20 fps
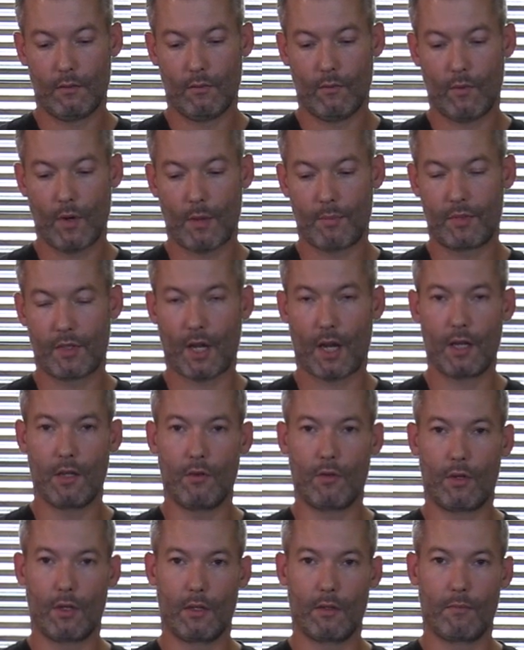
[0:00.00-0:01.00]
website,
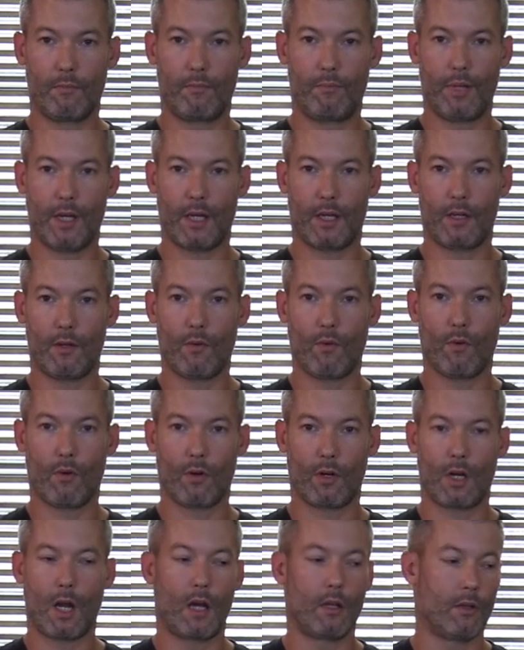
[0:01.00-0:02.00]
you can pick
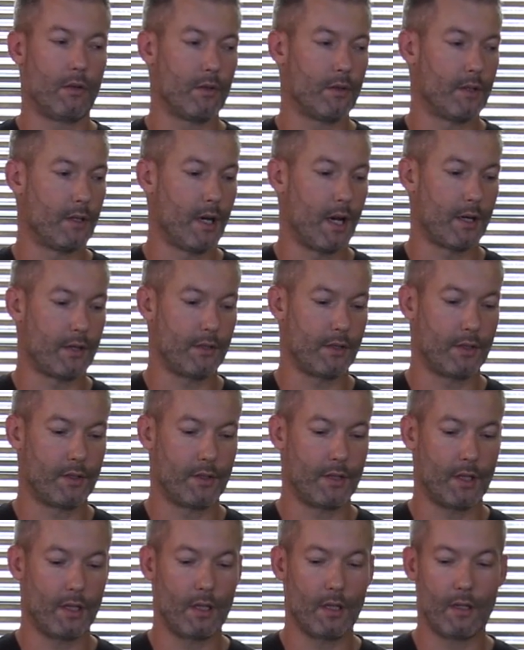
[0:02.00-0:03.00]
your colors and actually
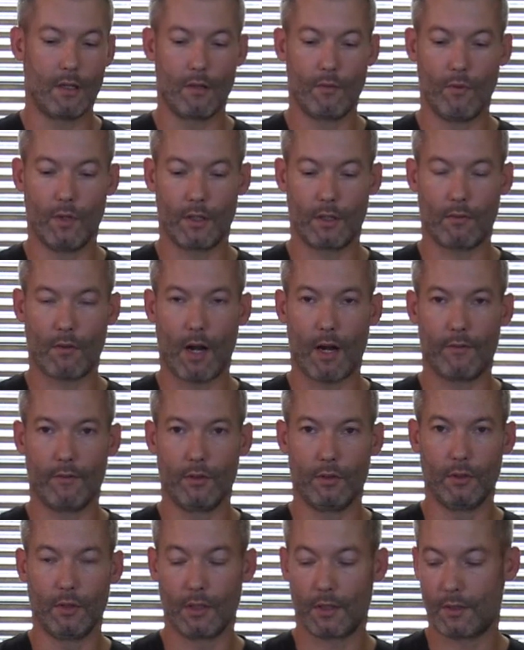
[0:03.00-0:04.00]
see what the
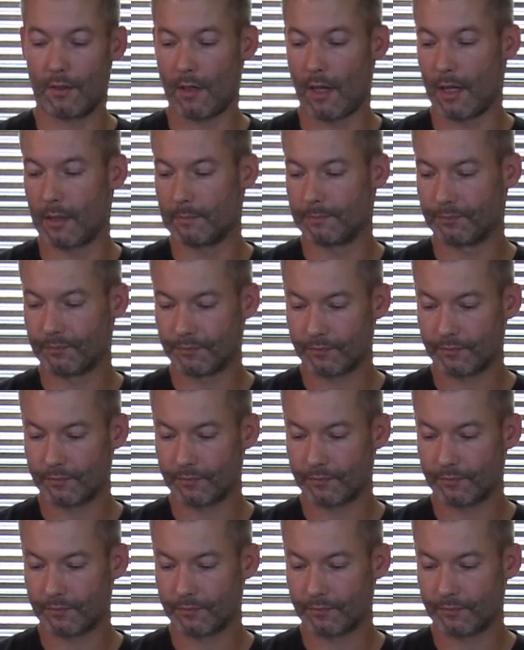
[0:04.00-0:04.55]
rifle looks like.